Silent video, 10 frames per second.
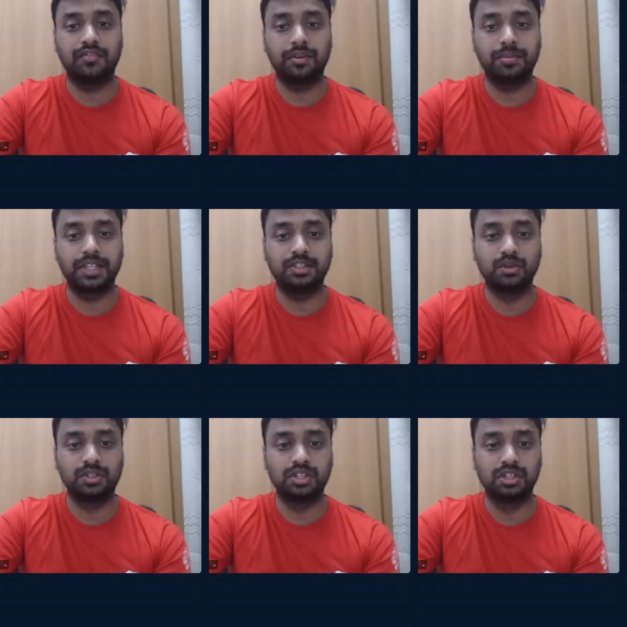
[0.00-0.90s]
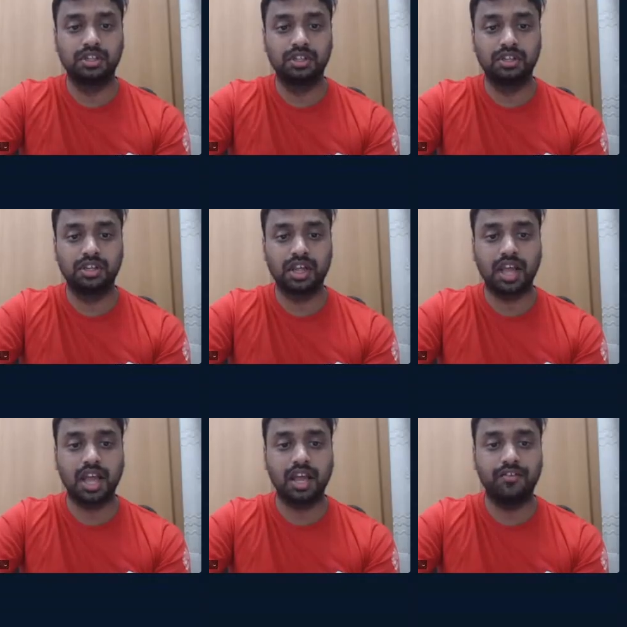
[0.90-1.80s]
if I pick social,
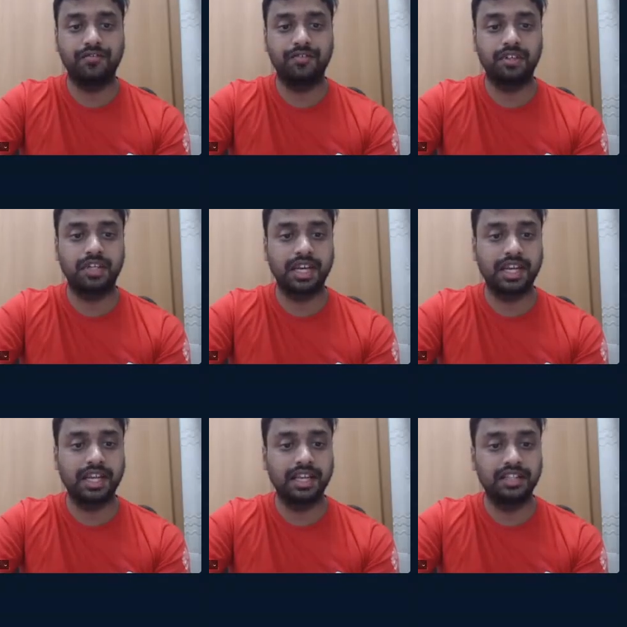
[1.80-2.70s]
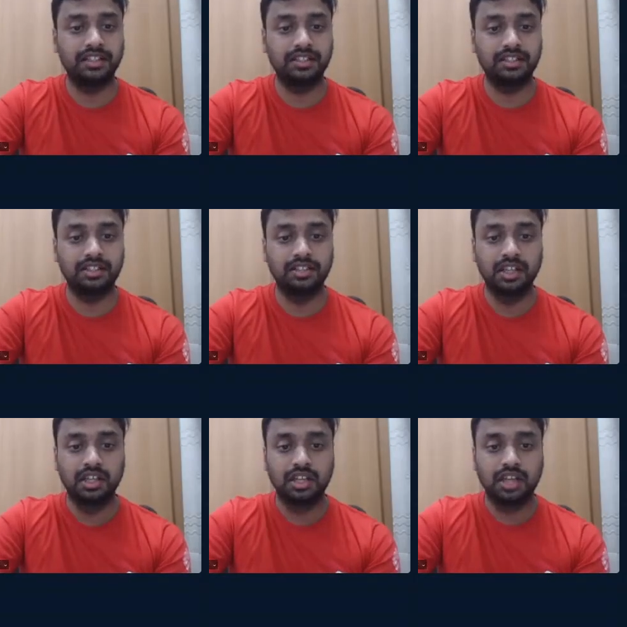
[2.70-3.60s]
I have for grade 8,
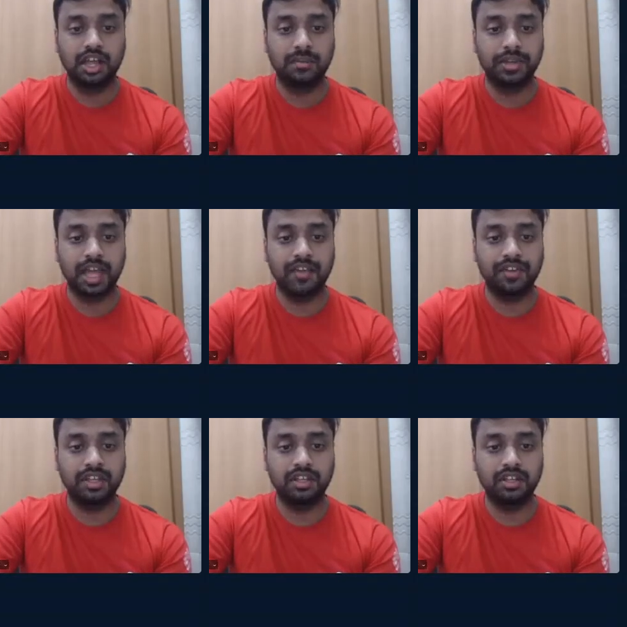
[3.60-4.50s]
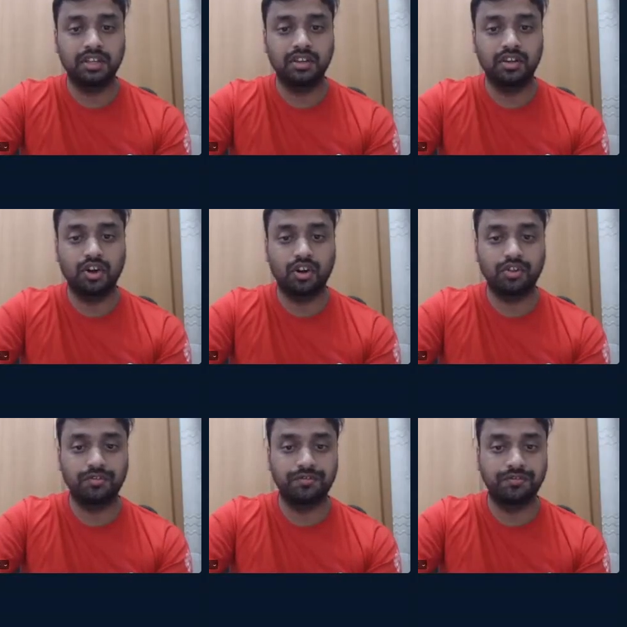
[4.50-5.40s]
I'll be having a lot
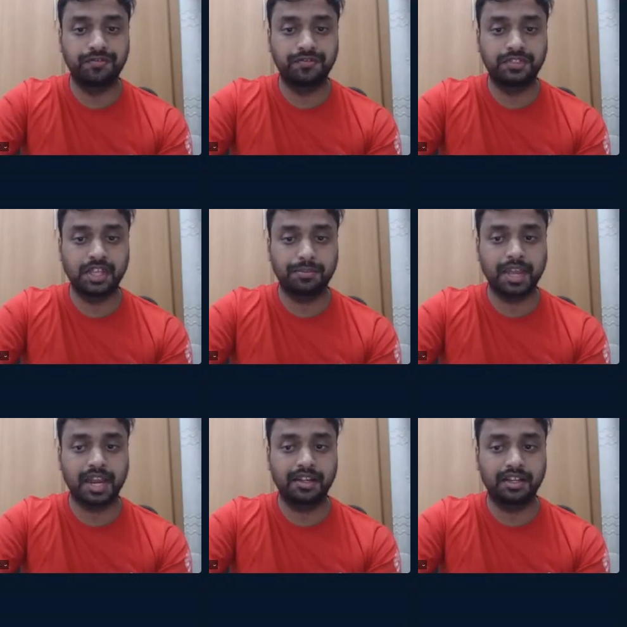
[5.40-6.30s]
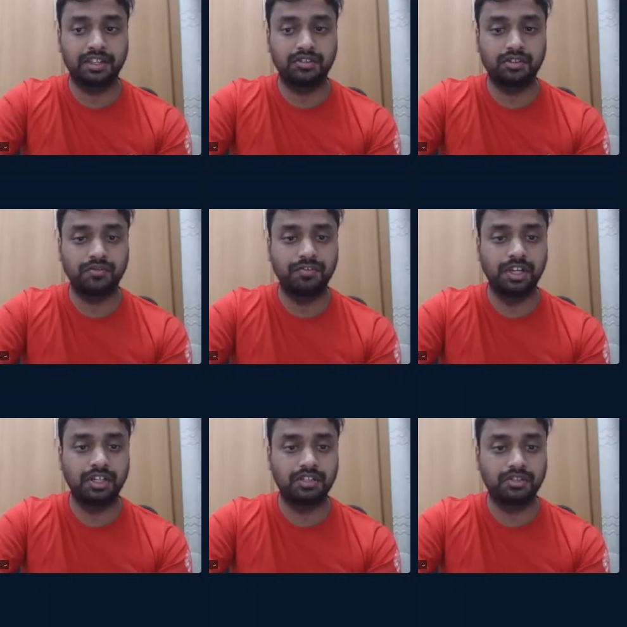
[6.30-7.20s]
of subcategories or the
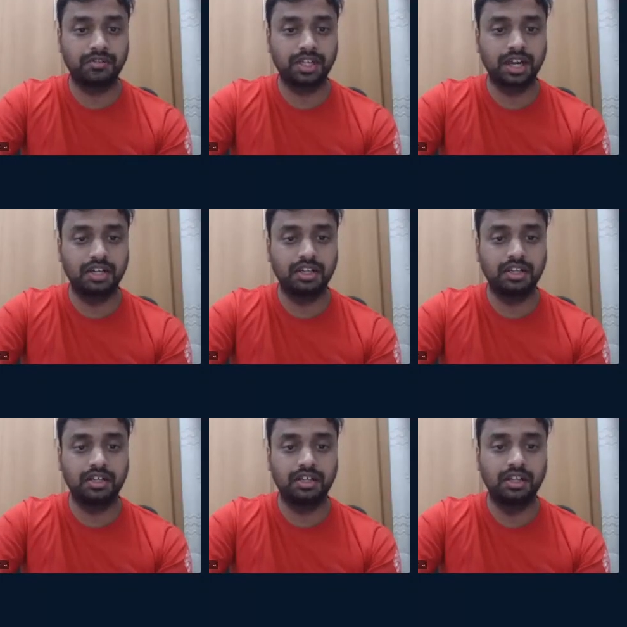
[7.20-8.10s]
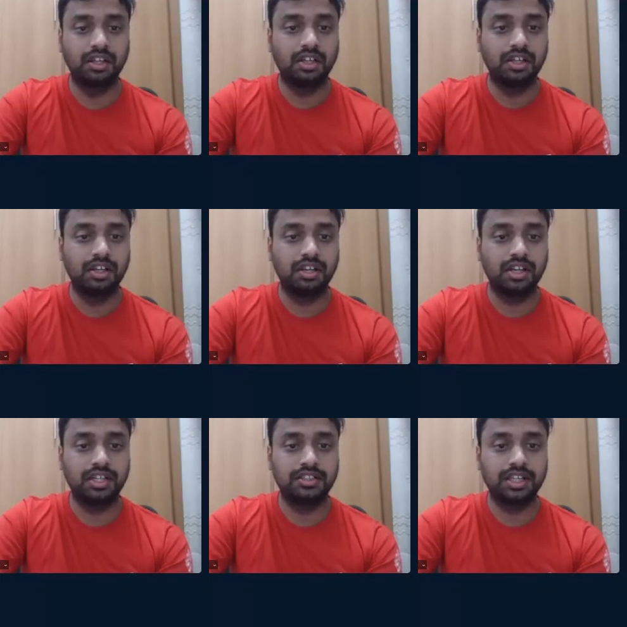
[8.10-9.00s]
filters of the content.
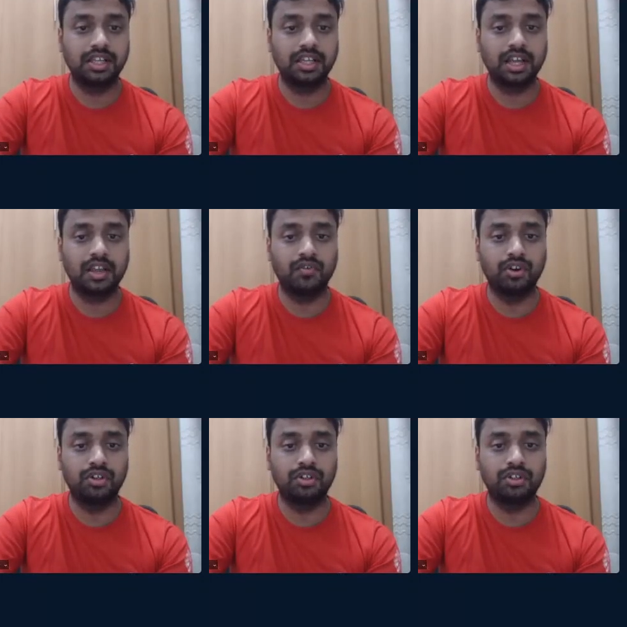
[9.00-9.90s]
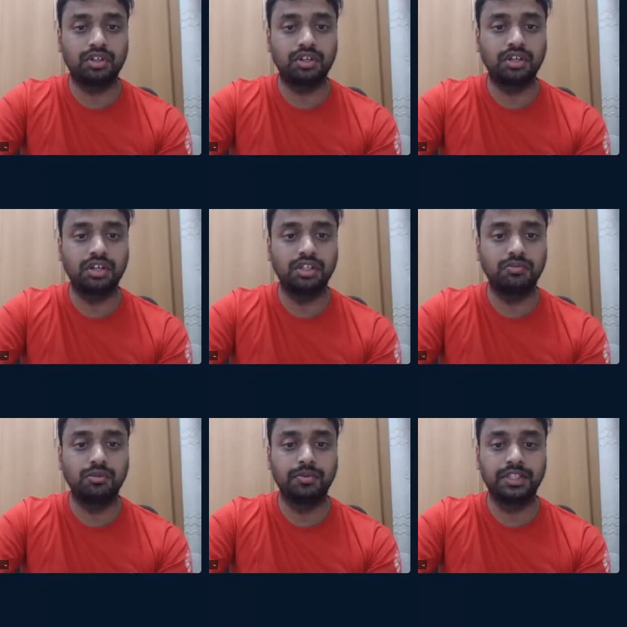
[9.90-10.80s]
Let's say I want
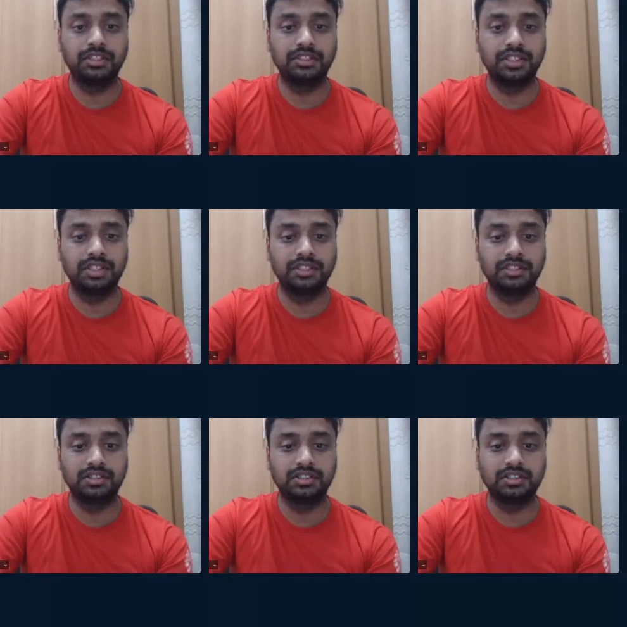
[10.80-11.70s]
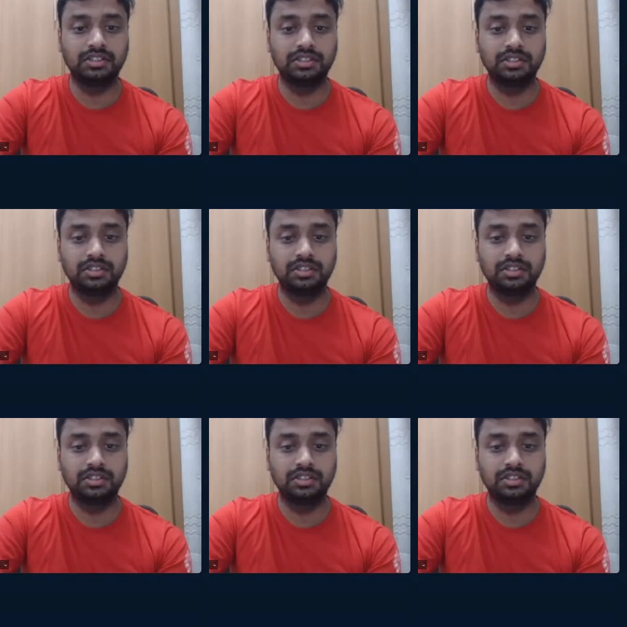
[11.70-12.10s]
earth movements and seasons.